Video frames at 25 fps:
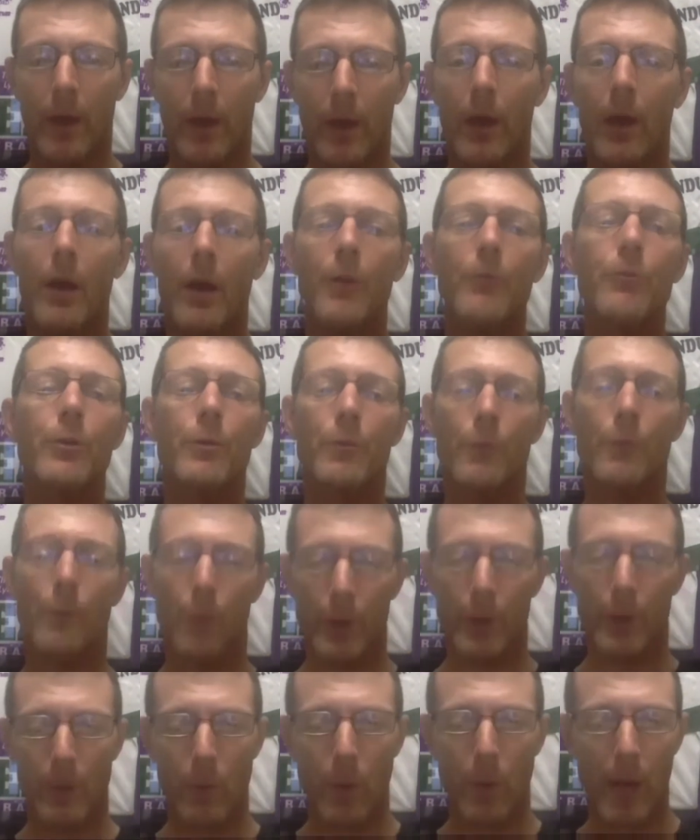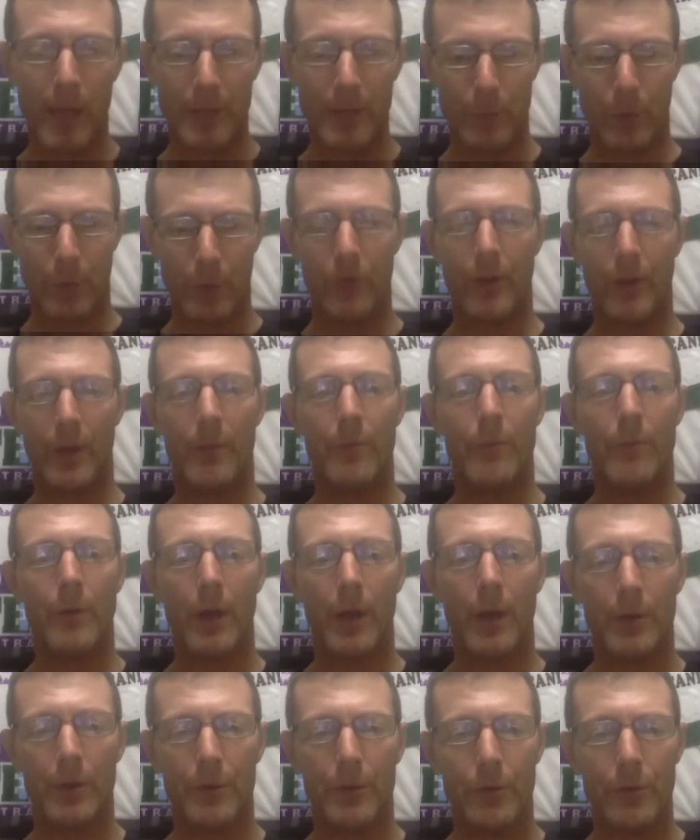140 watts, we'll say, for
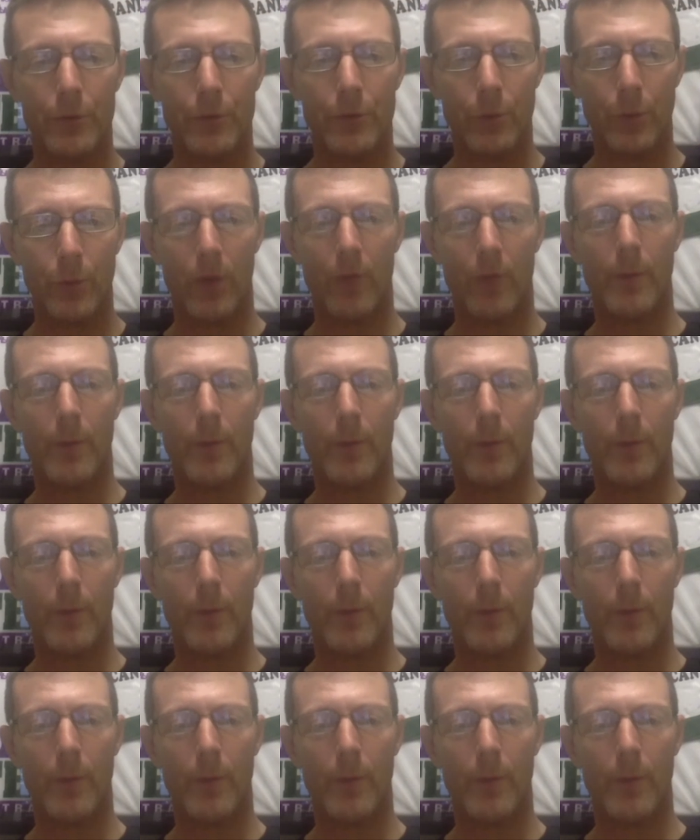112